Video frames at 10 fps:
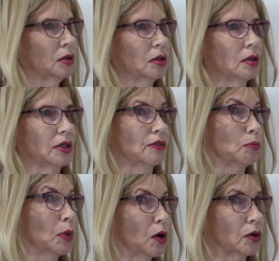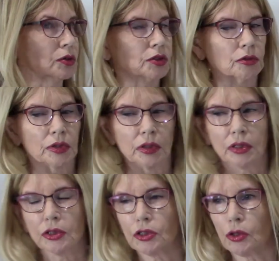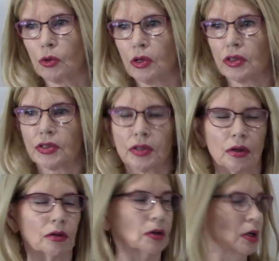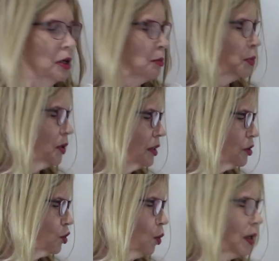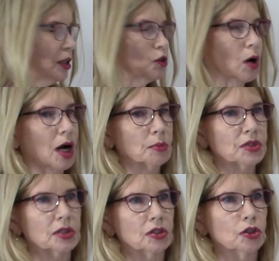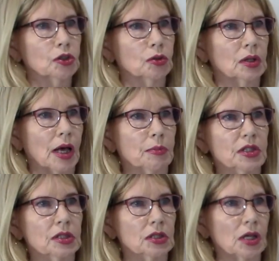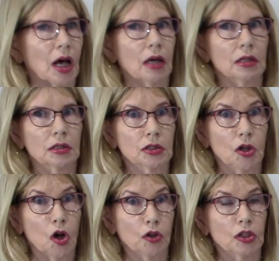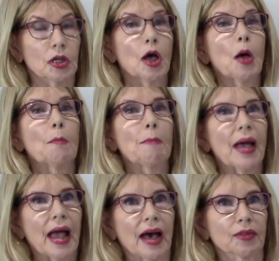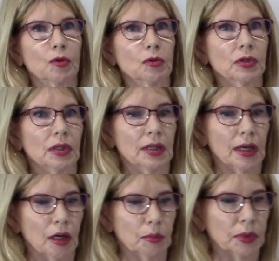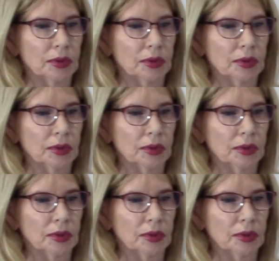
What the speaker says: even bones, are really sore. So putting 20 drops into an Epsom salt bath will really help.